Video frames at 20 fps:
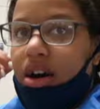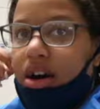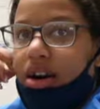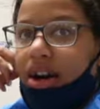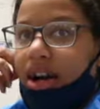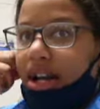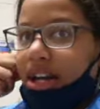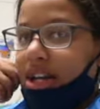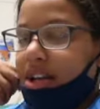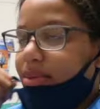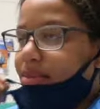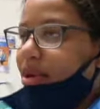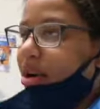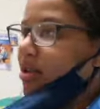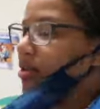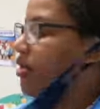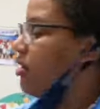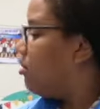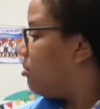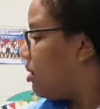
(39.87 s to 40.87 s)
All right, in my
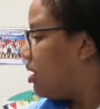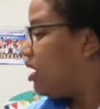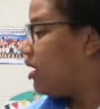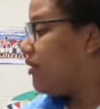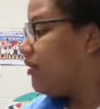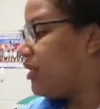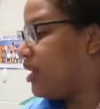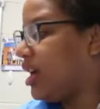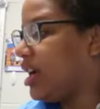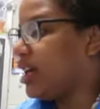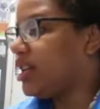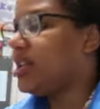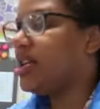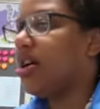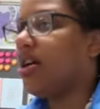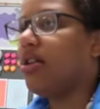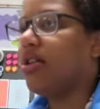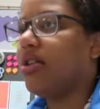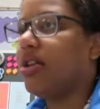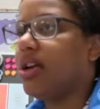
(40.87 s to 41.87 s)
room, if you can't
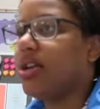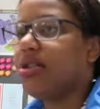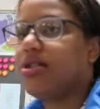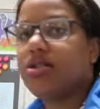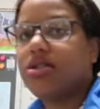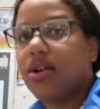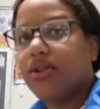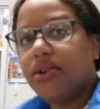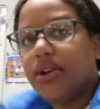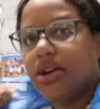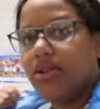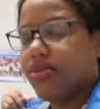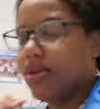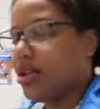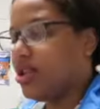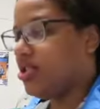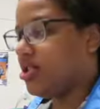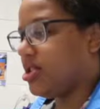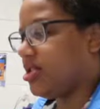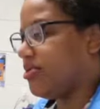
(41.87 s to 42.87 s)
tell, it's so
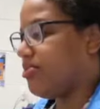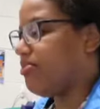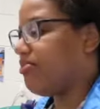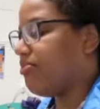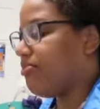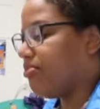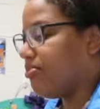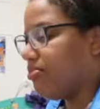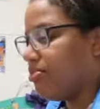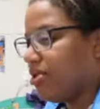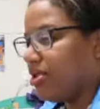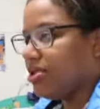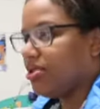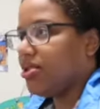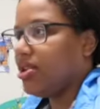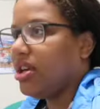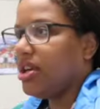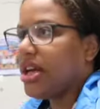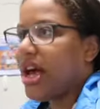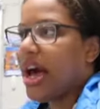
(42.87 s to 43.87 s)
humid. Just
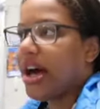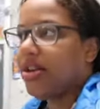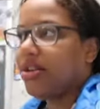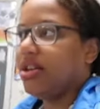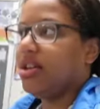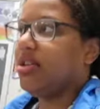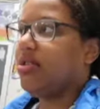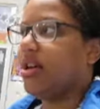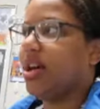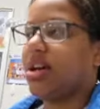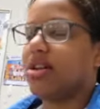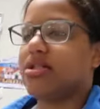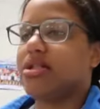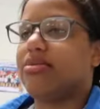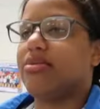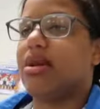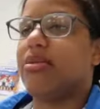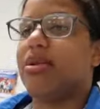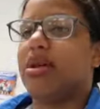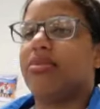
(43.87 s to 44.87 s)
literally act like you can't see
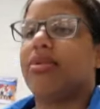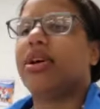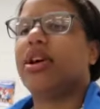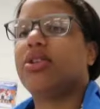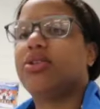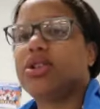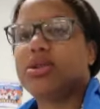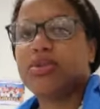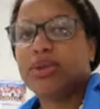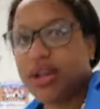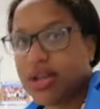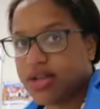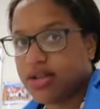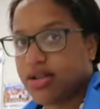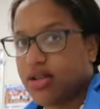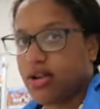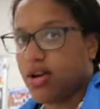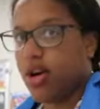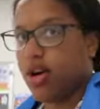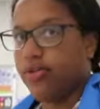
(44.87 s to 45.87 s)
my baby hairs because
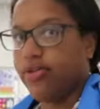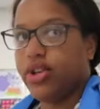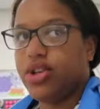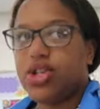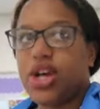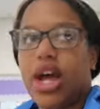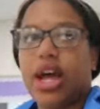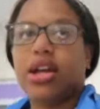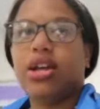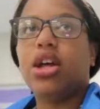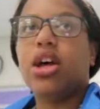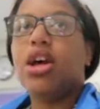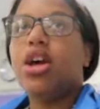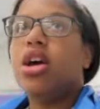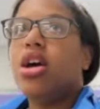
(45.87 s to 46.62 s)
they're off the chain.